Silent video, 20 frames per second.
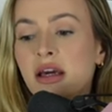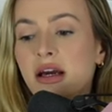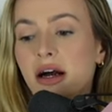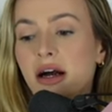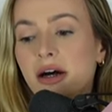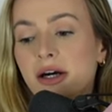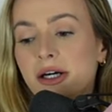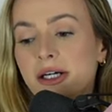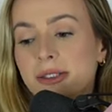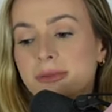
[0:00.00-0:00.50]

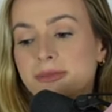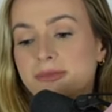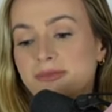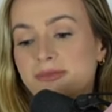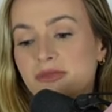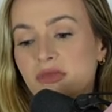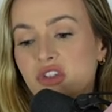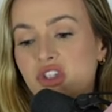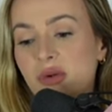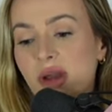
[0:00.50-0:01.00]
Um,
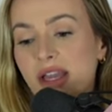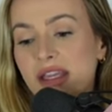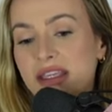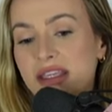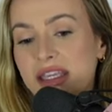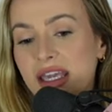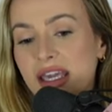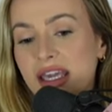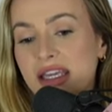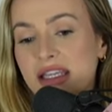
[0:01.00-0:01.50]
so I
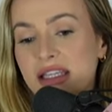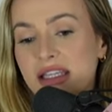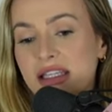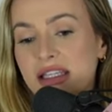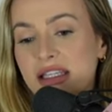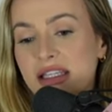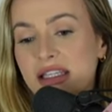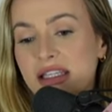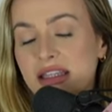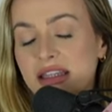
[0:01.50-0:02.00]
get
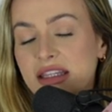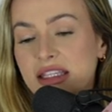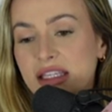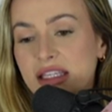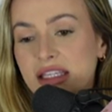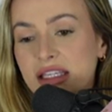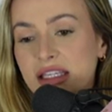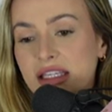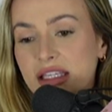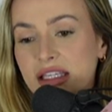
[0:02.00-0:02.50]

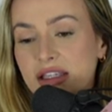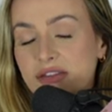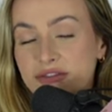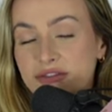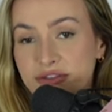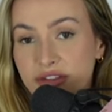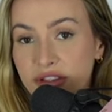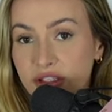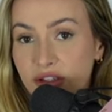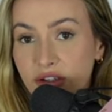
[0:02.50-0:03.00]
the
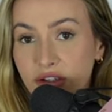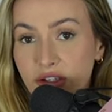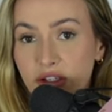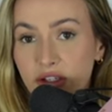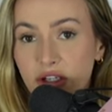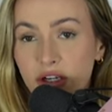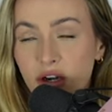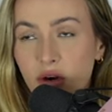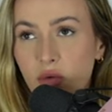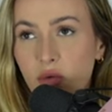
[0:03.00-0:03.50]

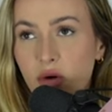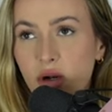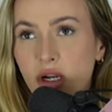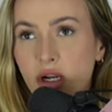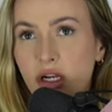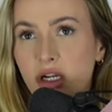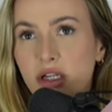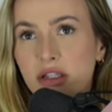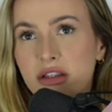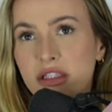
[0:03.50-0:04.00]
fear
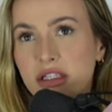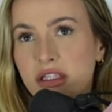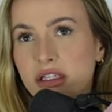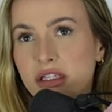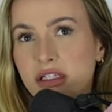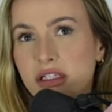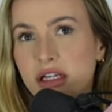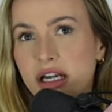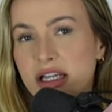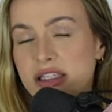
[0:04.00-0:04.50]
or
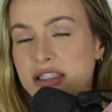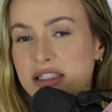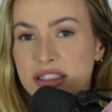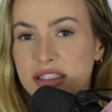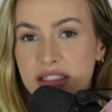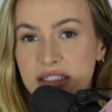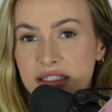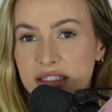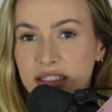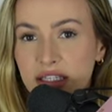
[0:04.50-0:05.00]
the
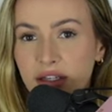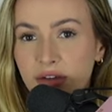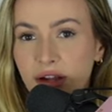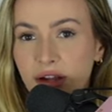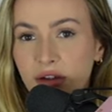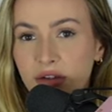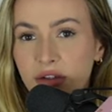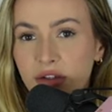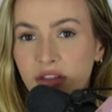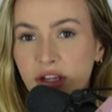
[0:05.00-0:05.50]
hesitancy
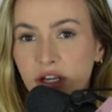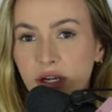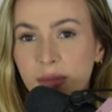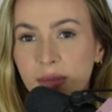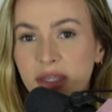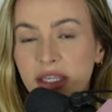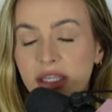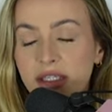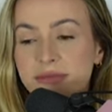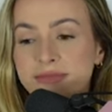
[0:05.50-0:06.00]
around
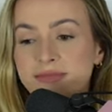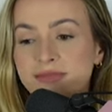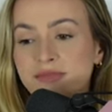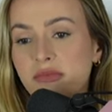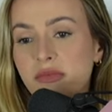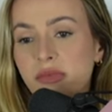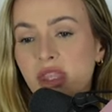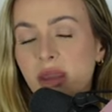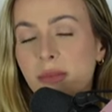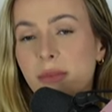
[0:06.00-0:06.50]
therapy,
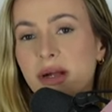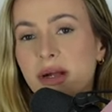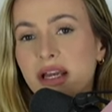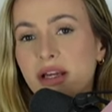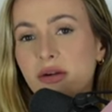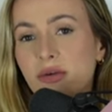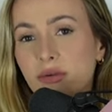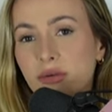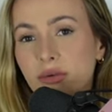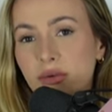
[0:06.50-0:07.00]
but I
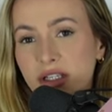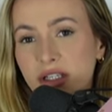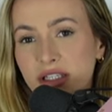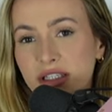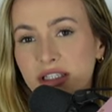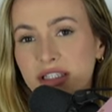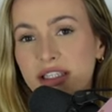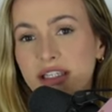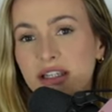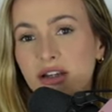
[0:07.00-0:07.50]

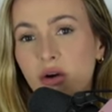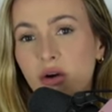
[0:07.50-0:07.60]
really